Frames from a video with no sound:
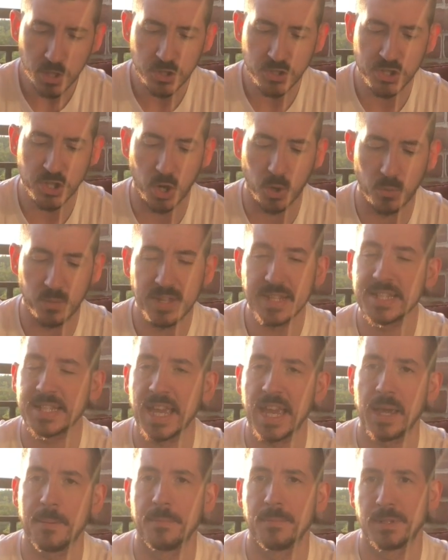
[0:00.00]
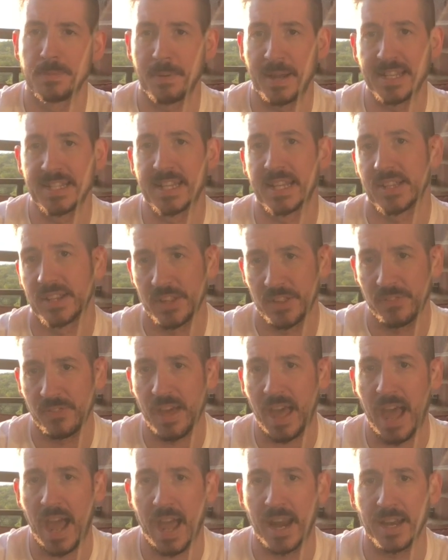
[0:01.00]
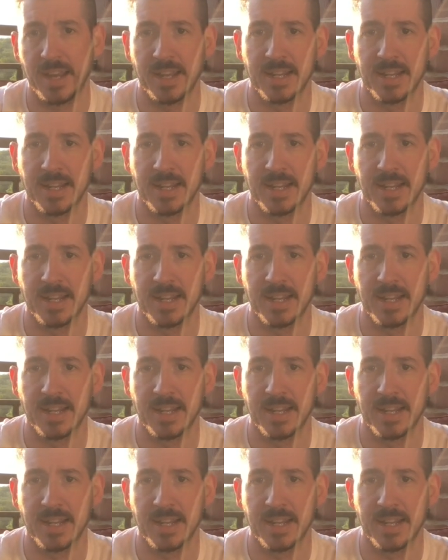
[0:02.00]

So this game is basically that.